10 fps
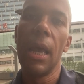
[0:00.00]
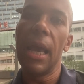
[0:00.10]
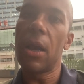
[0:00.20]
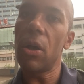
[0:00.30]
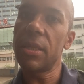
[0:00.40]

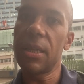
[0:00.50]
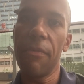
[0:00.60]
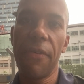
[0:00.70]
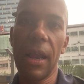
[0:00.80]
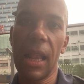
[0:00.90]
It costs
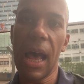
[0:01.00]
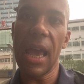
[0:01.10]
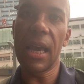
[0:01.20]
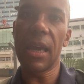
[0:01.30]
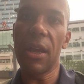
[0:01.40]
something
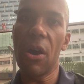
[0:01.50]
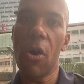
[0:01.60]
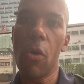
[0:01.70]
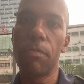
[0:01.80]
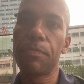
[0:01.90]
like,
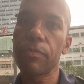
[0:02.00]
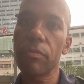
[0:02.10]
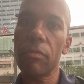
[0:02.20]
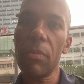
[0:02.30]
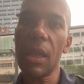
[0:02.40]
10
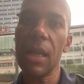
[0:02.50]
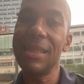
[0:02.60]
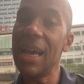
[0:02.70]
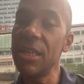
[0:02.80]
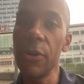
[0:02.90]

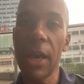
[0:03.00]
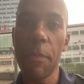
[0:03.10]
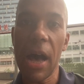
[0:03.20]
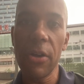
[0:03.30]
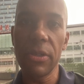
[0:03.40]
UK
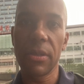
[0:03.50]
pounds